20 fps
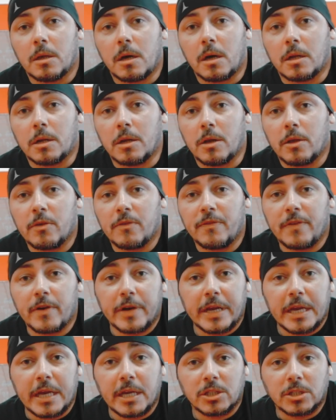another
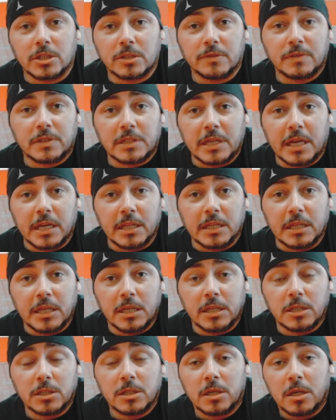variation of saying
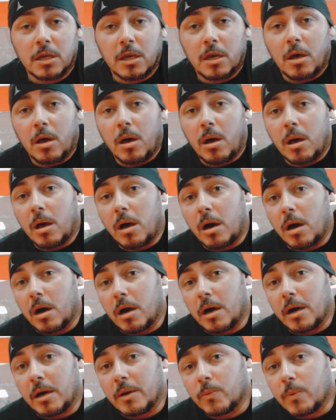these,
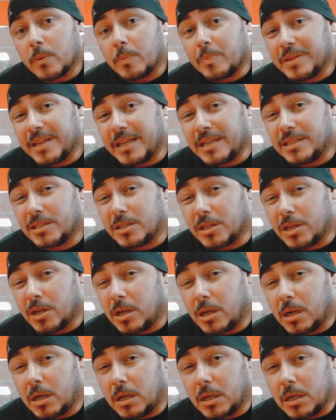replace the
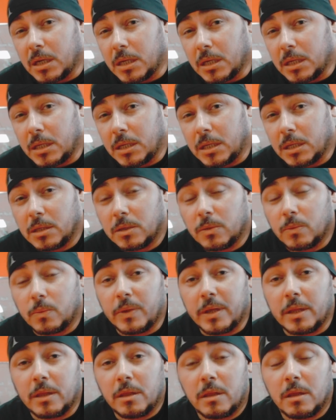G
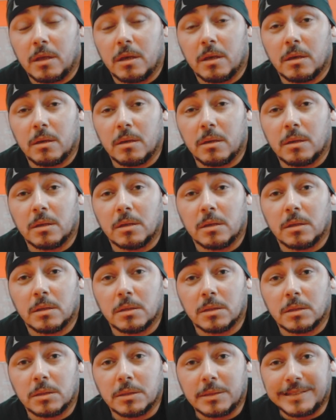with
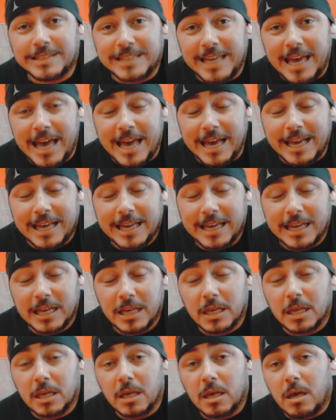tek.
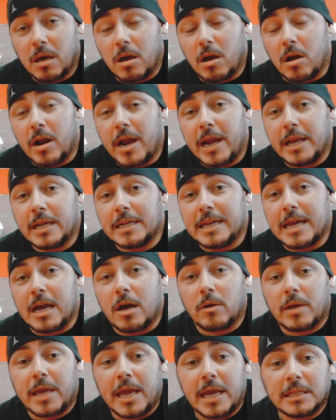All right.
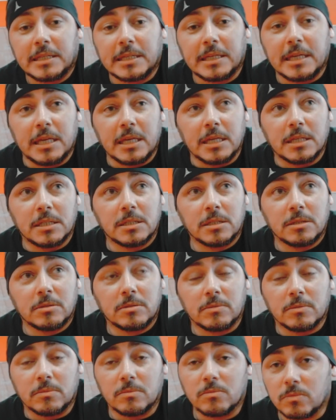Now,
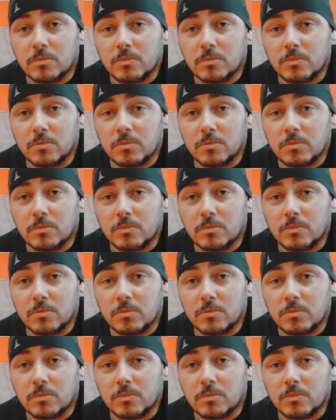Cantonese